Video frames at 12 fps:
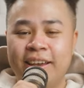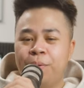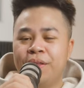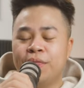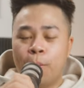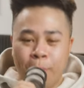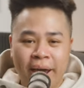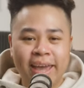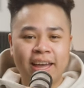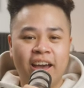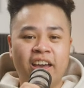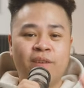but the
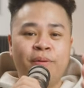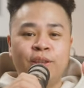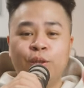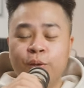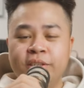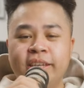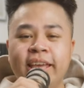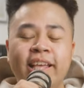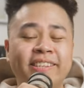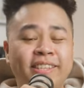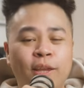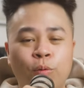mic I have been using
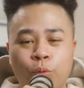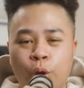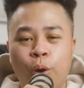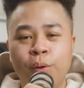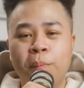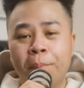is the Rode